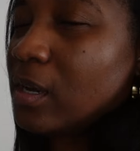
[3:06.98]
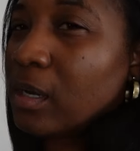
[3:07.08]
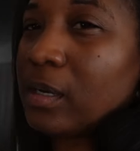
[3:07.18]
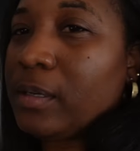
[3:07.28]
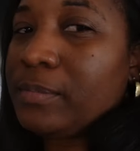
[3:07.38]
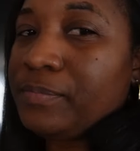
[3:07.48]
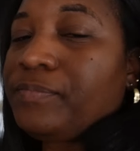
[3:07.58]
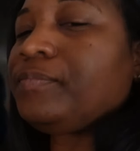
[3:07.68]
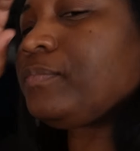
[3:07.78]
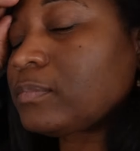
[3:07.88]

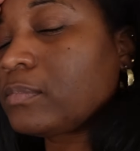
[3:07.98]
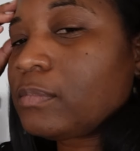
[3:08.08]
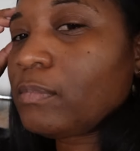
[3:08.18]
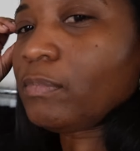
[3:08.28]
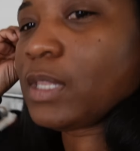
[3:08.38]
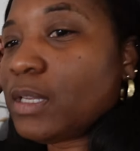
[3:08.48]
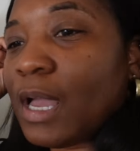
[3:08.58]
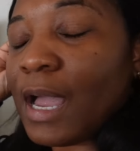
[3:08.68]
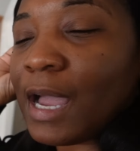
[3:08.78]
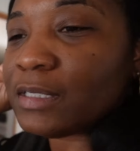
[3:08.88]
Um,
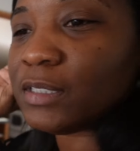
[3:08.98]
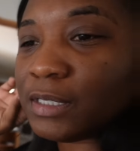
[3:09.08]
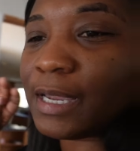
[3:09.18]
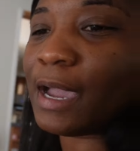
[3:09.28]
I took